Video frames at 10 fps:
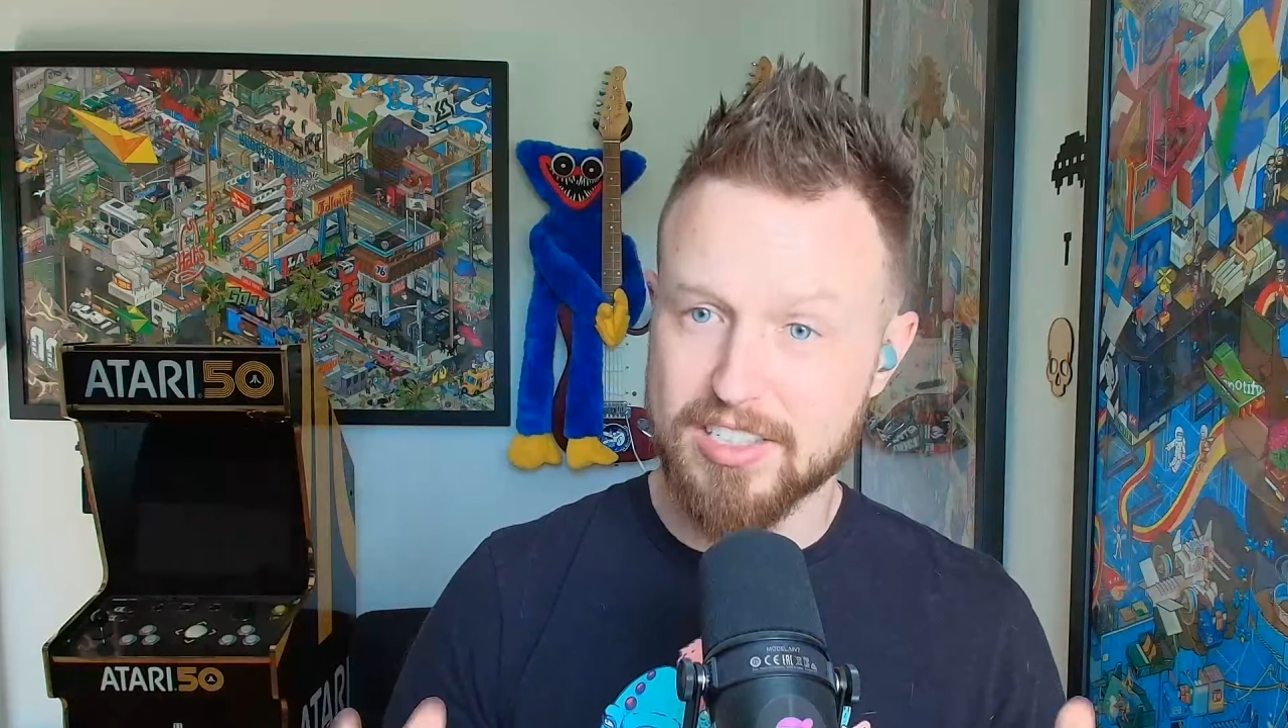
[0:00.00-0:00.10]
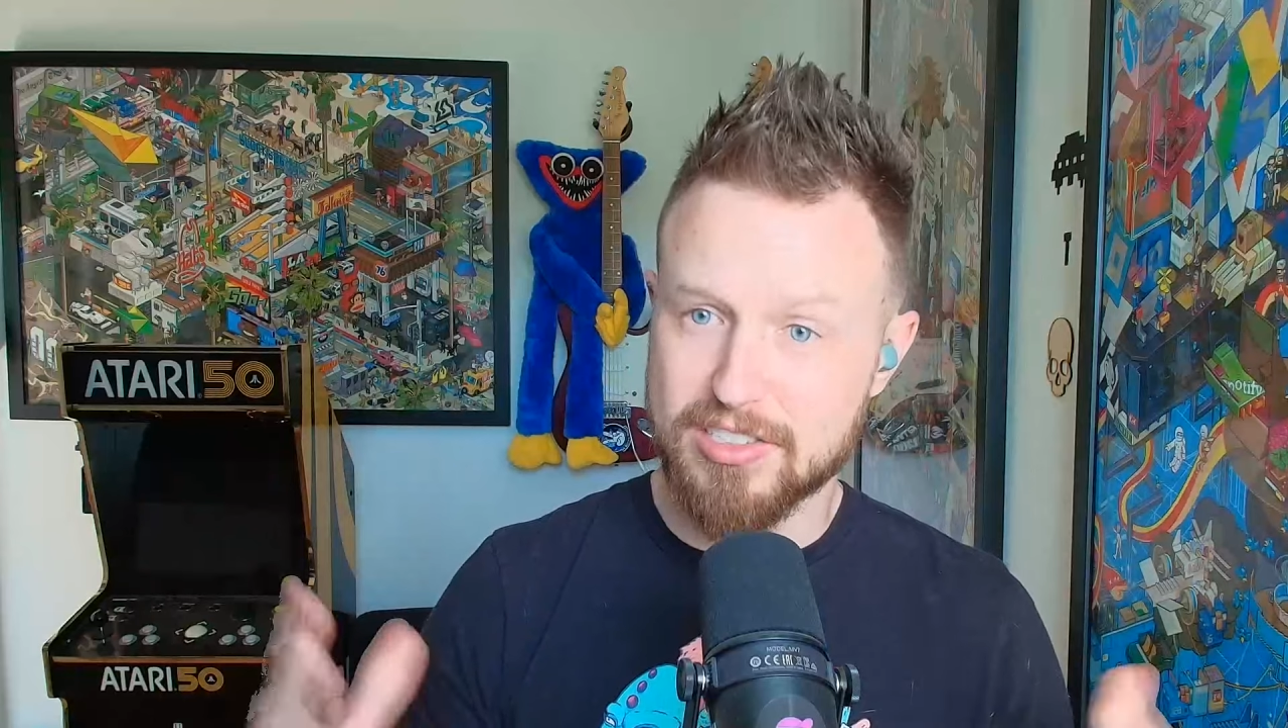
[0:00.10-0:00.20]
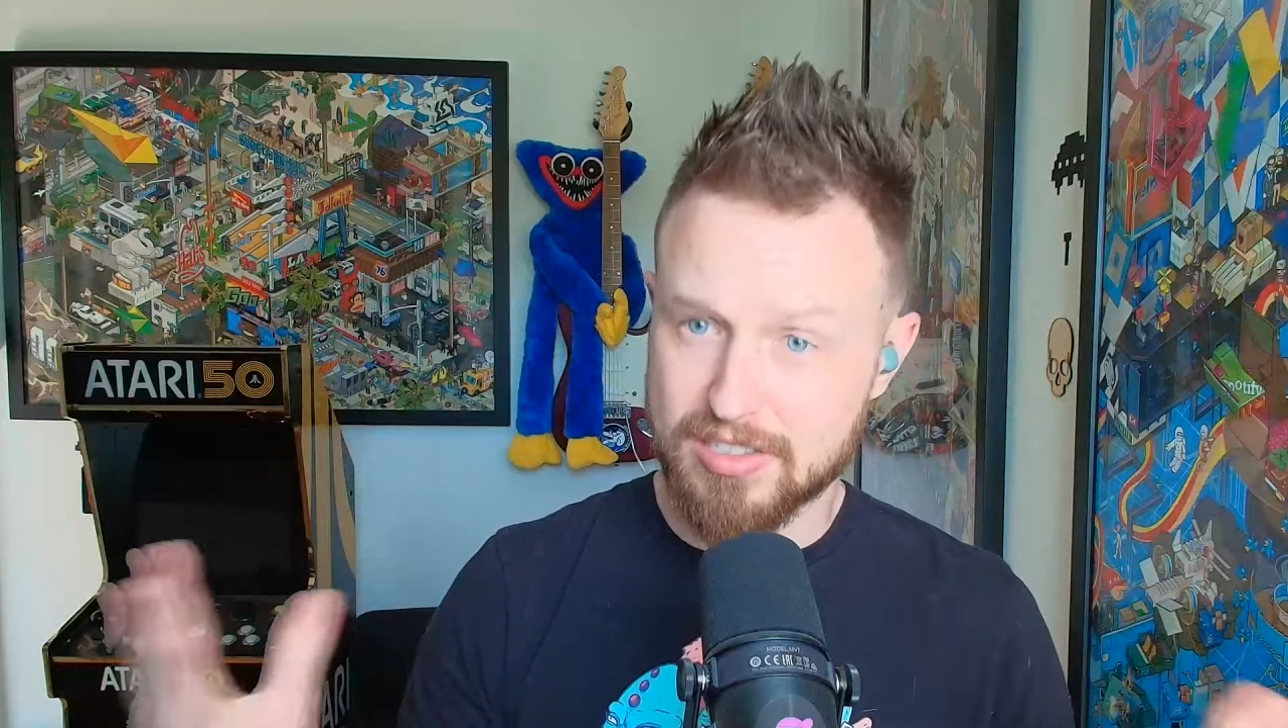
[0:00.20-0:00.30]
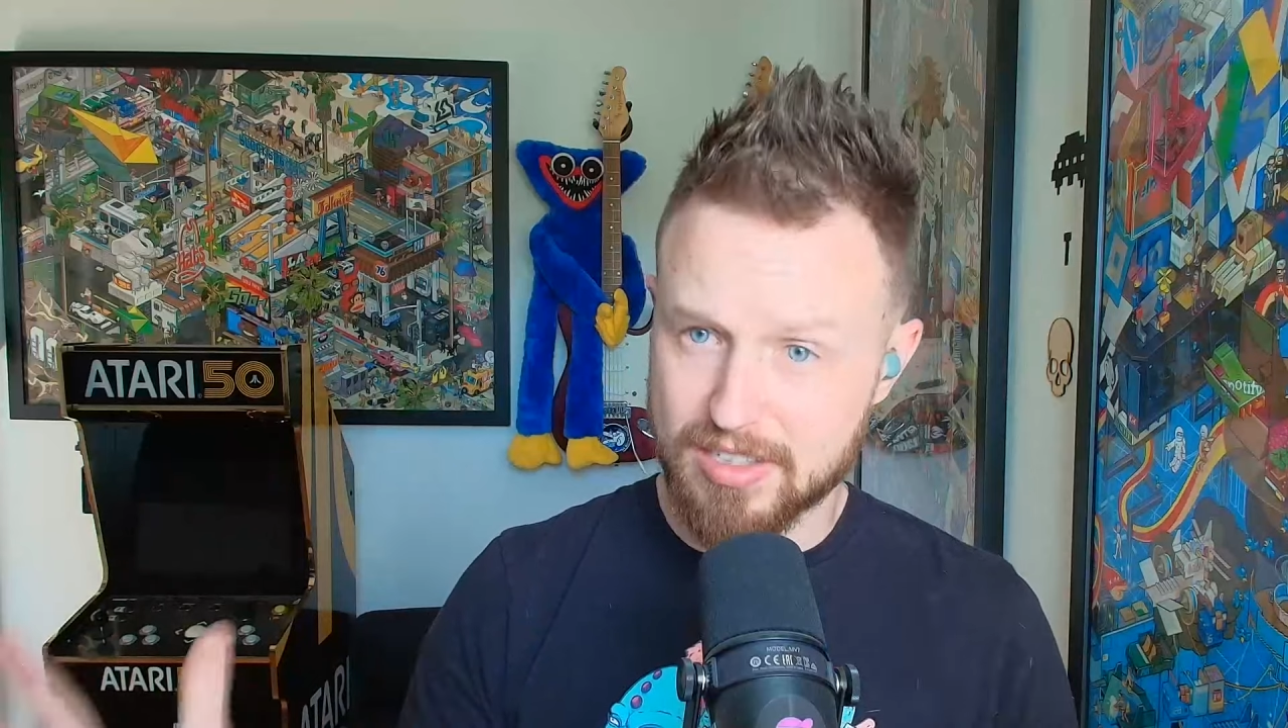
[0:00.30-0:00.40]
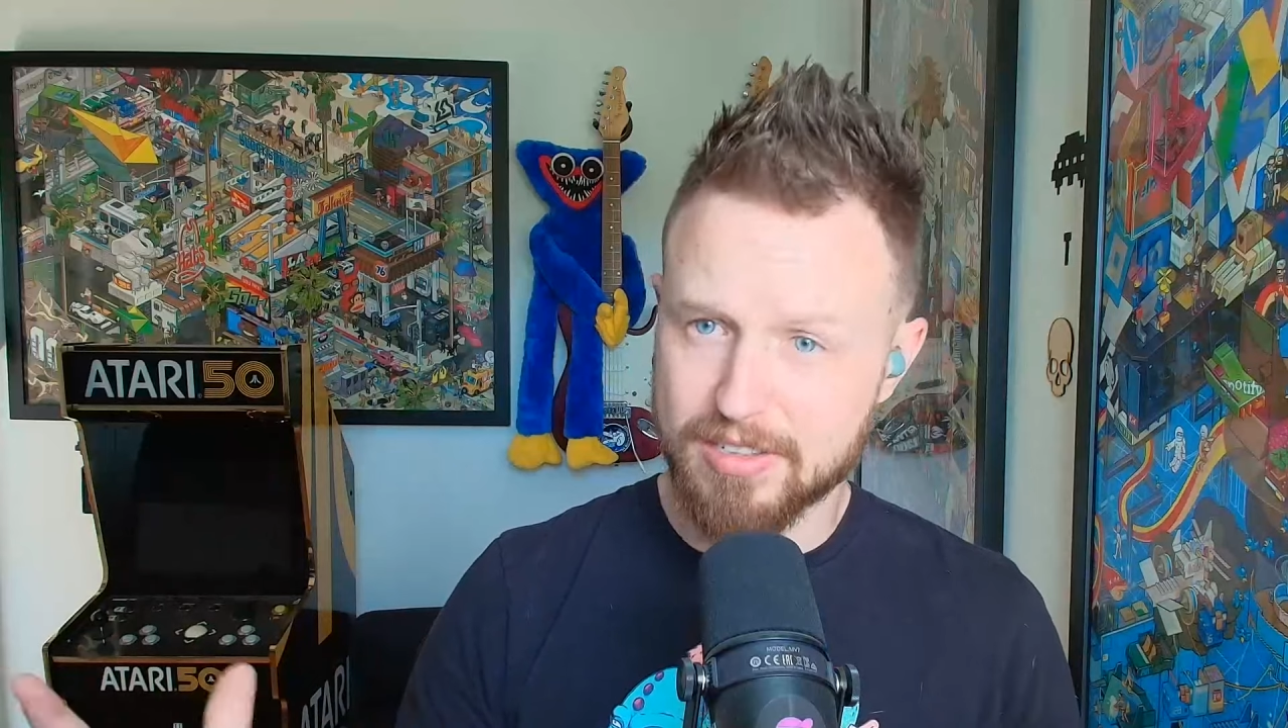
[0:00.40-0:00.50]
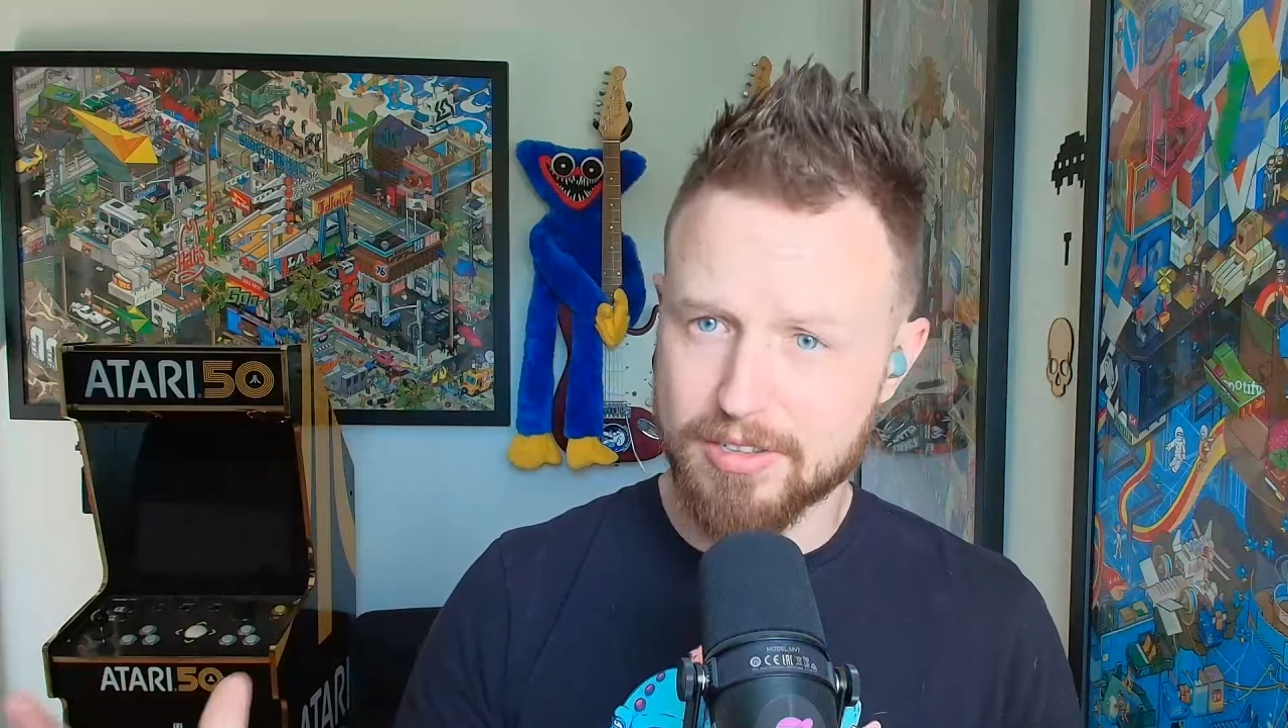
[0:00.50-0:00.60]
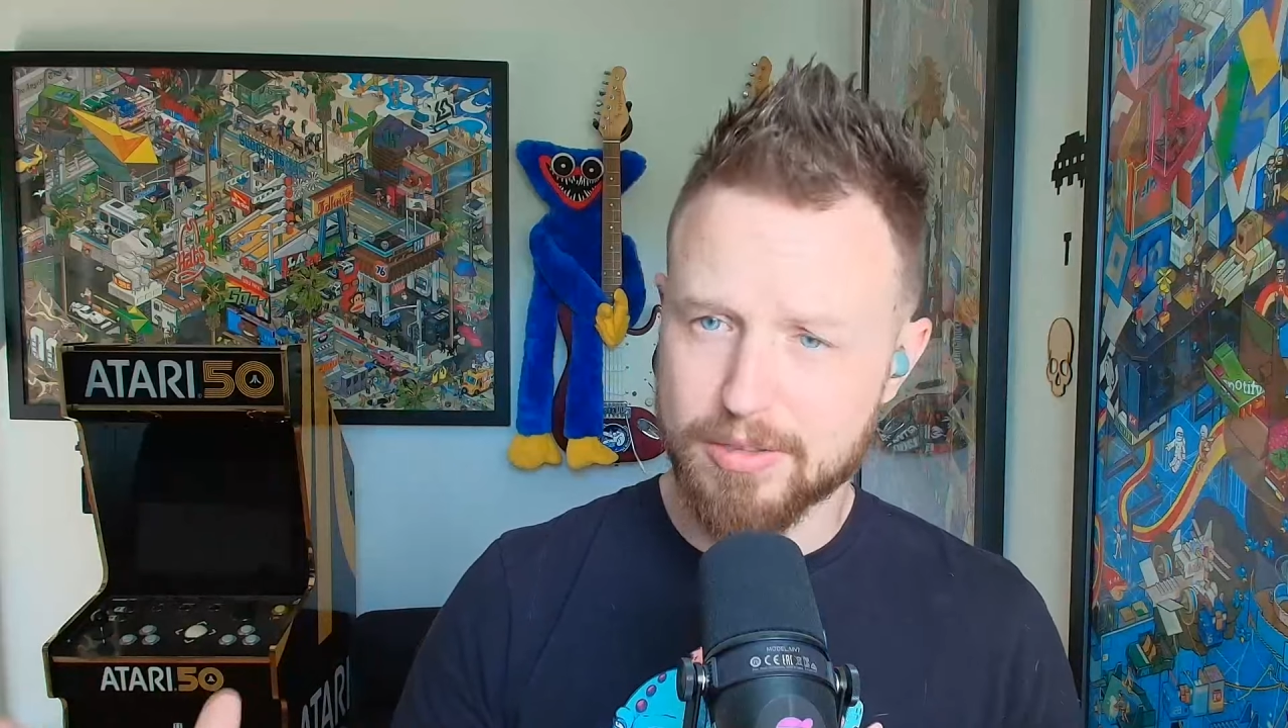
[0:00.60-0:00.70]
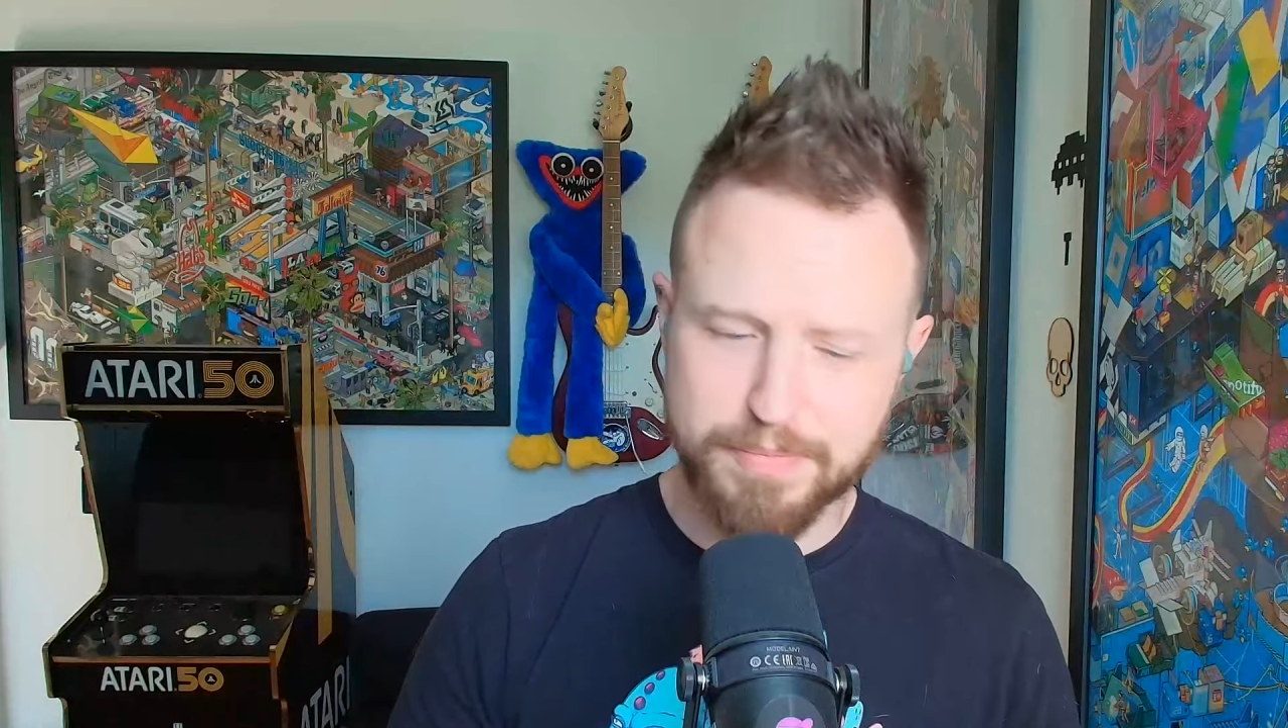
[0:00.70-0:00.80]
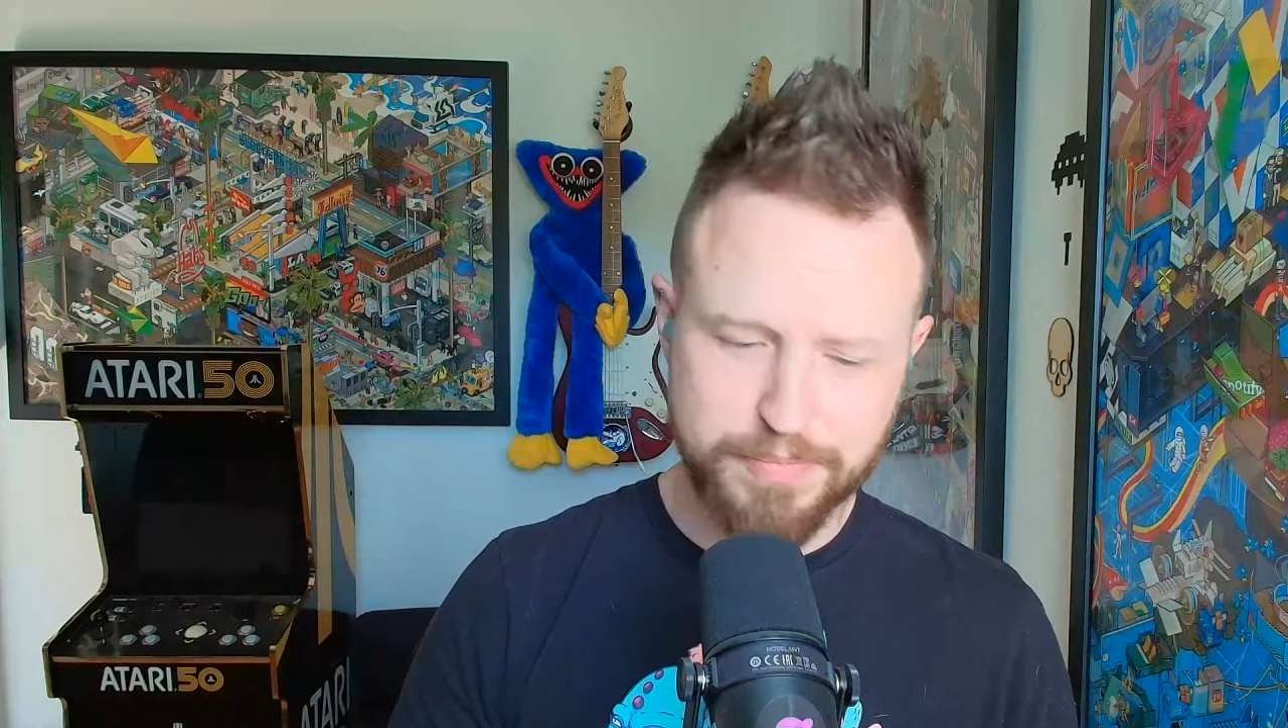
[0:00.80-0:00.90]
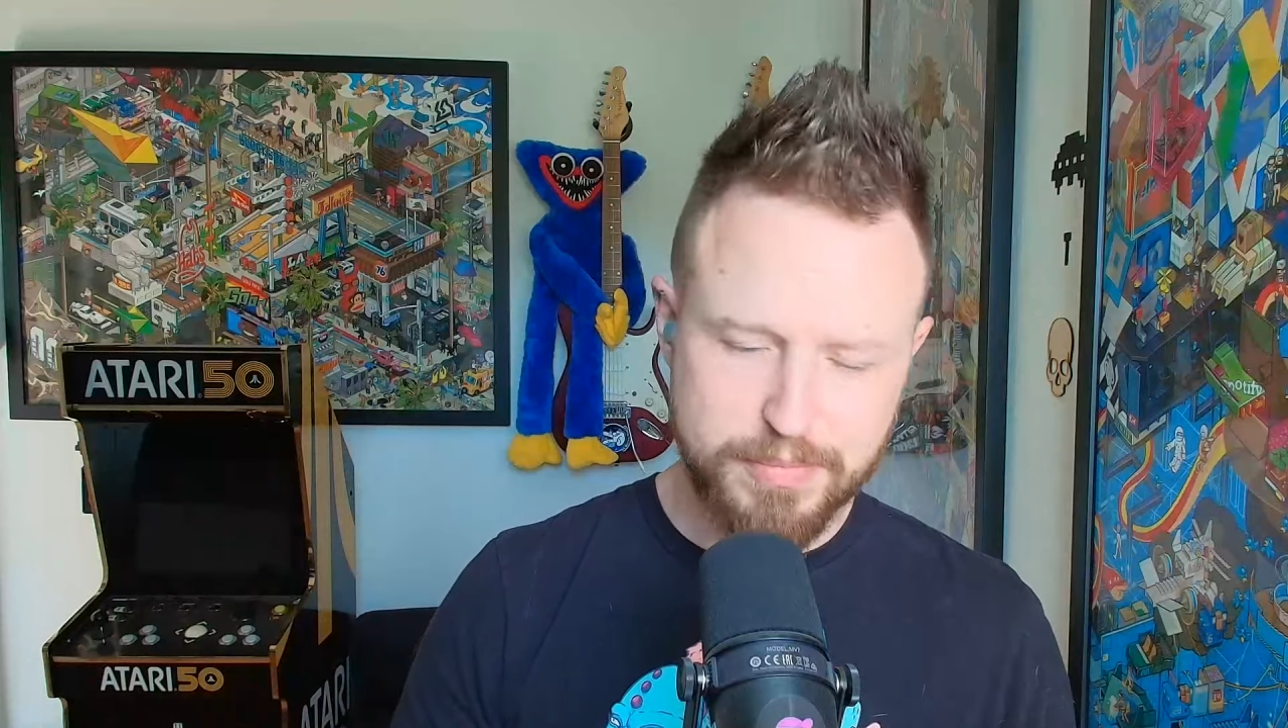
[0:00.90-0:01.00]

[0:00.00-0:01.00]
skill